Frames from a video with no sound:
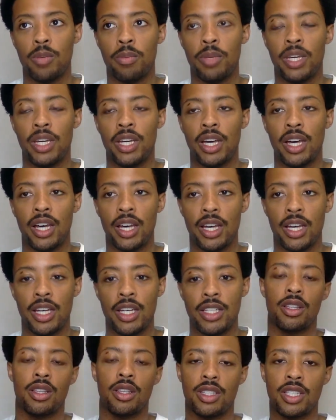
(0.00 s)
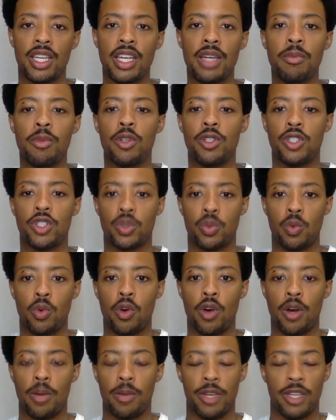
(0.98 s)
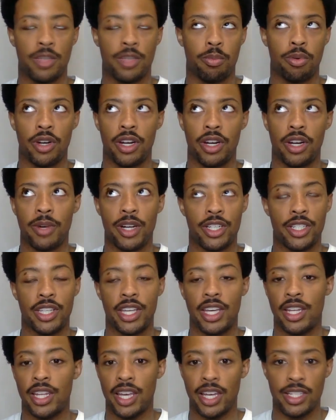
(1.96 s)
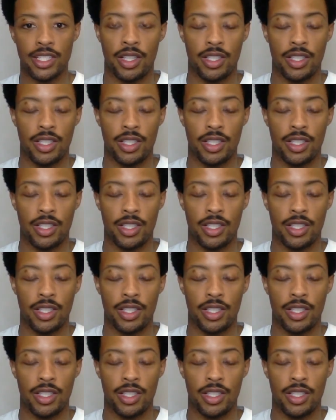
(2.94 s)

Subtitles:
because the team on Swarm is pretty much the Atlanta